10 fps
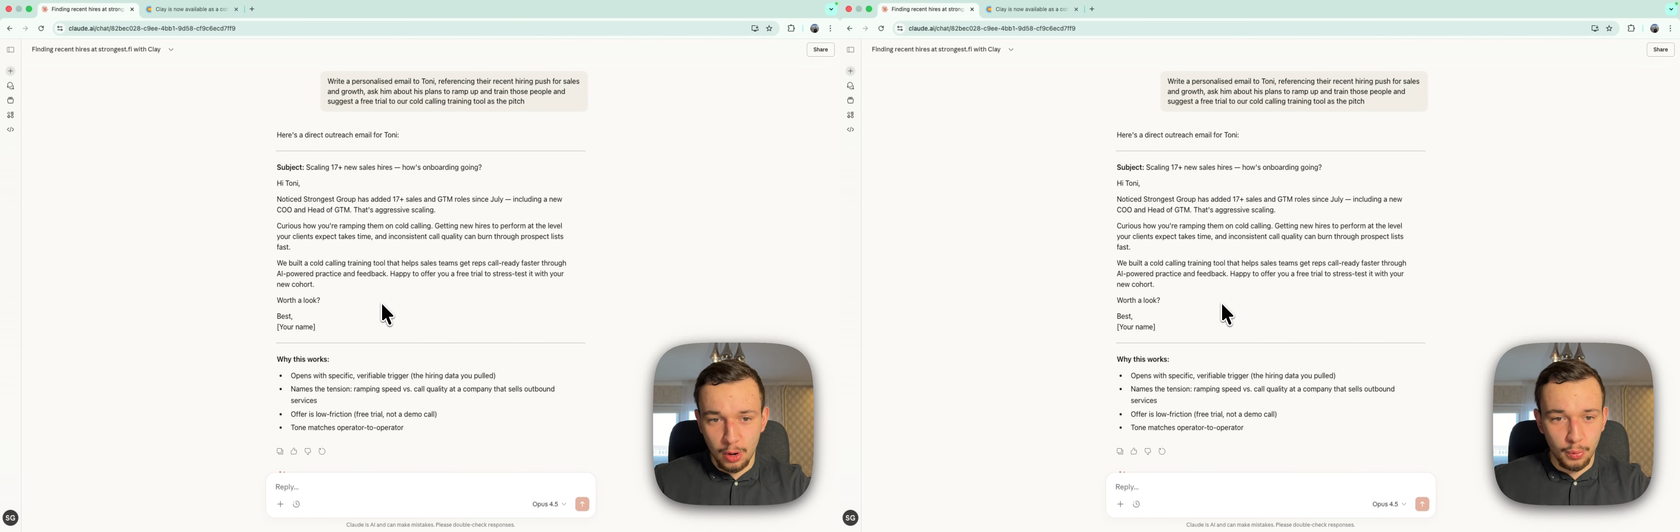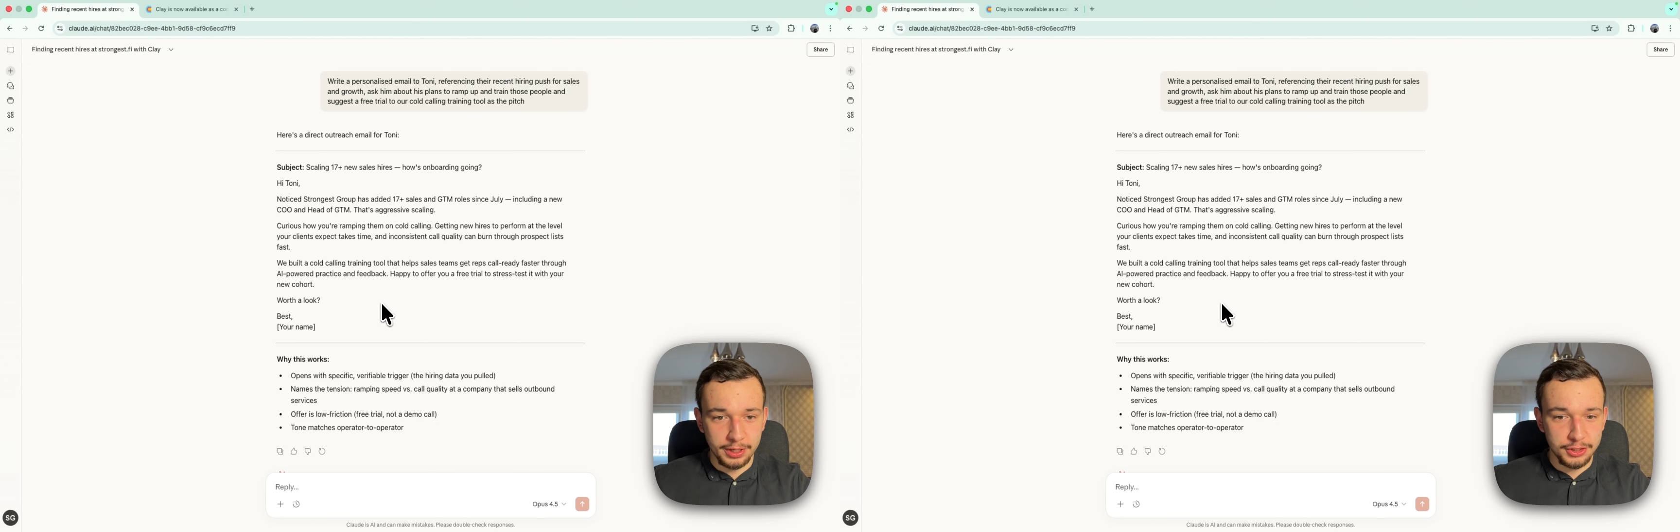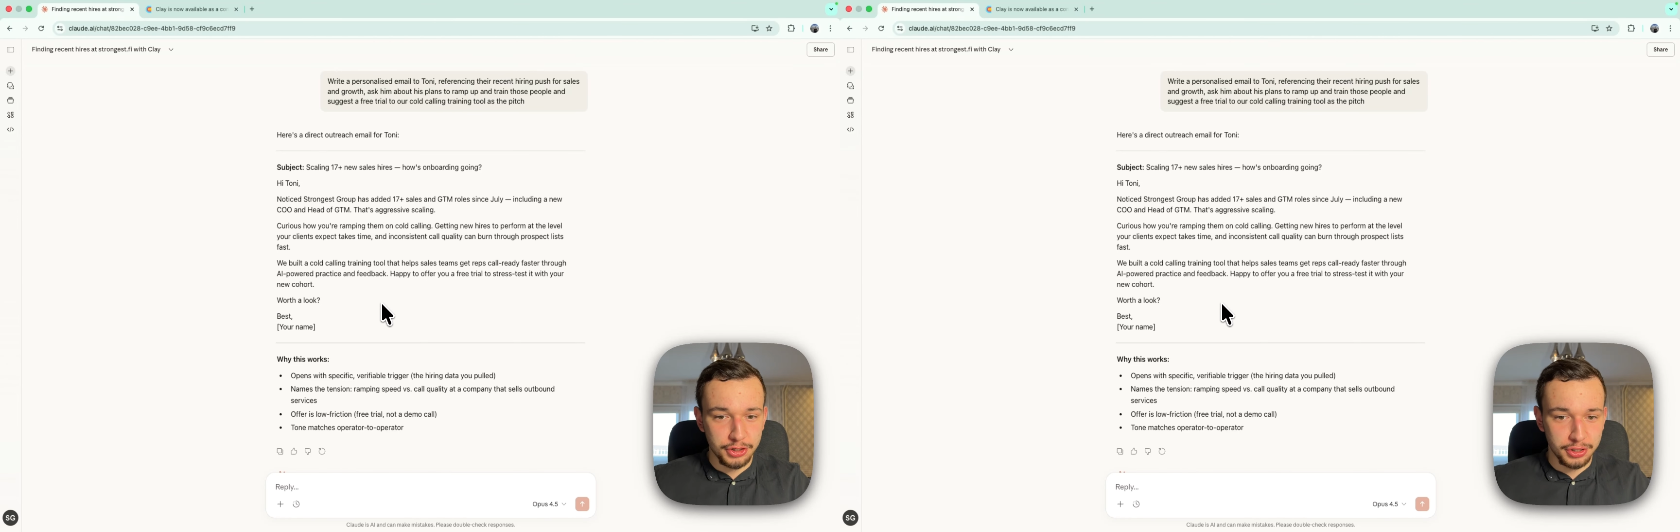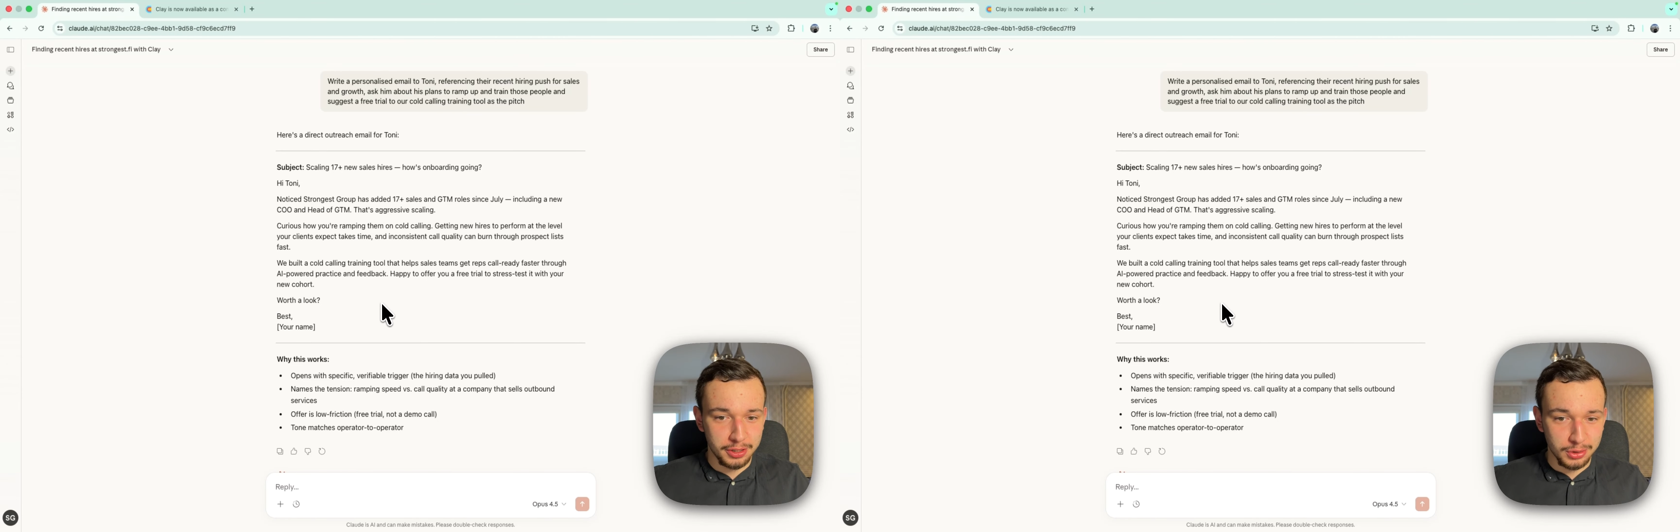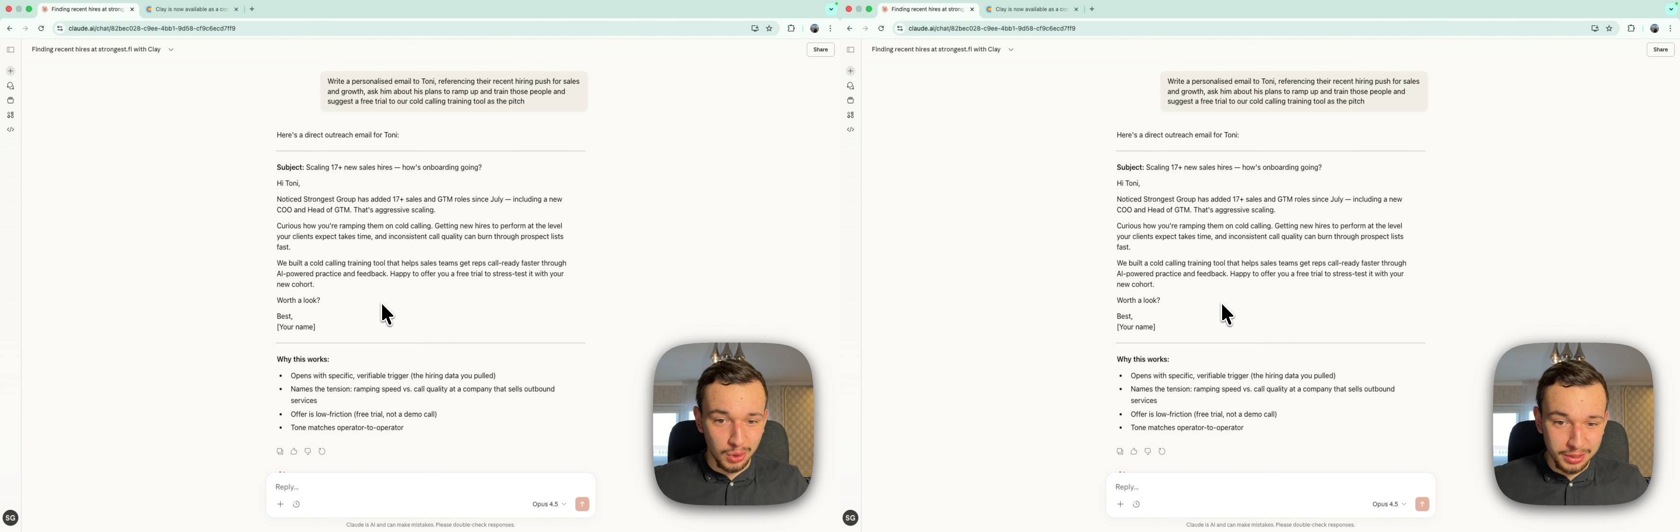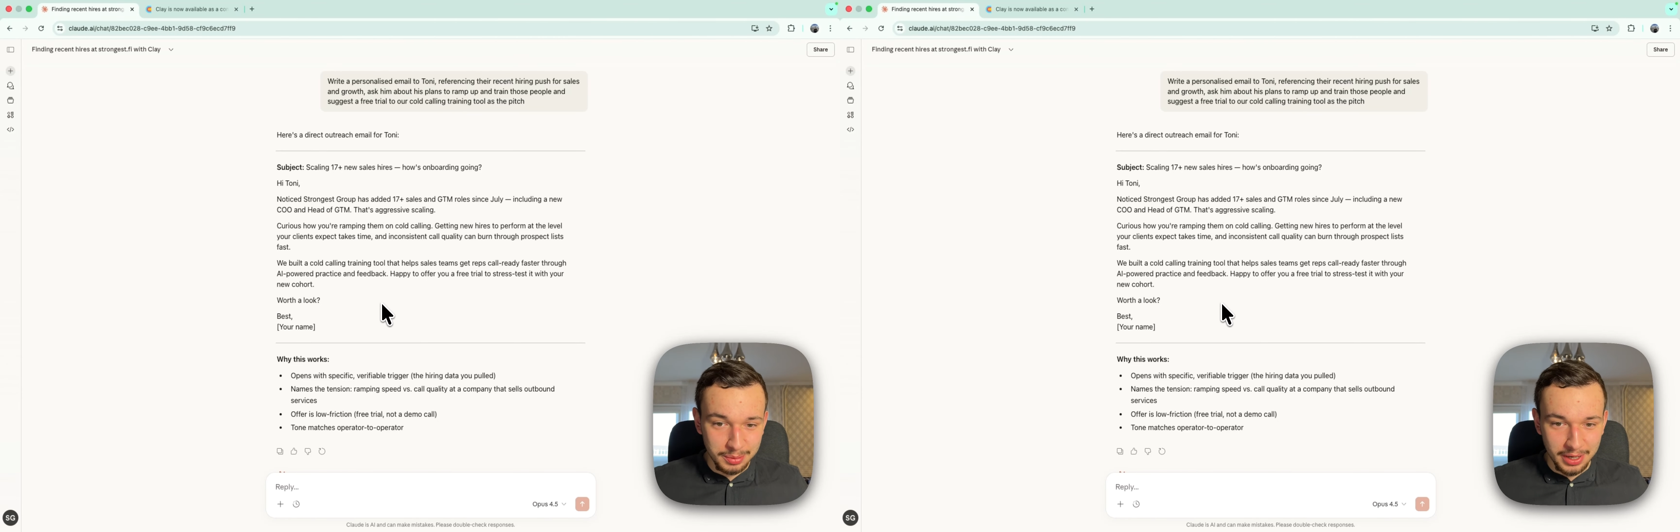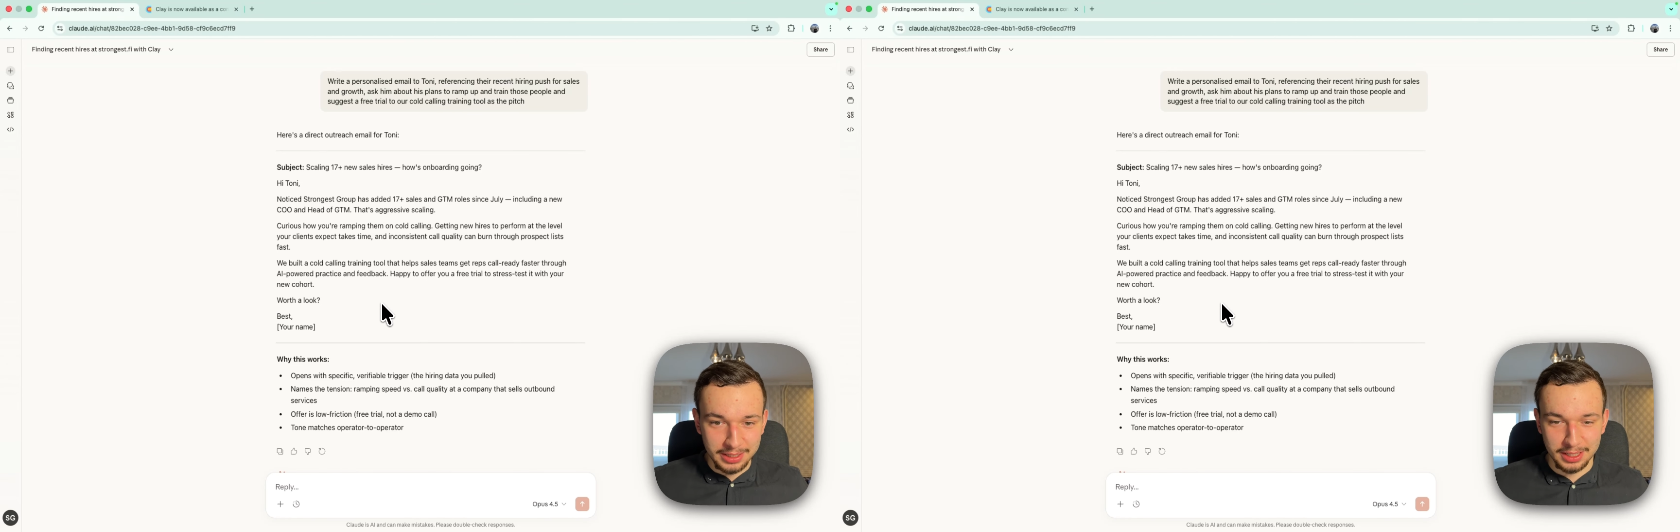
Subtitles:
which Tony might